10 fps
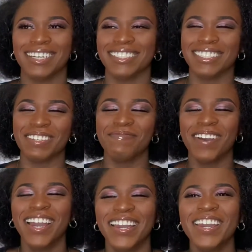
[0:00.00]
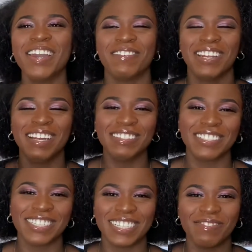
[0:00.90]
when I was
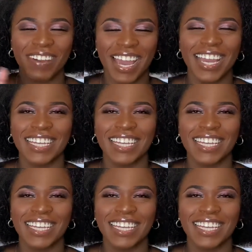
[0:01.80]
younger, in my head,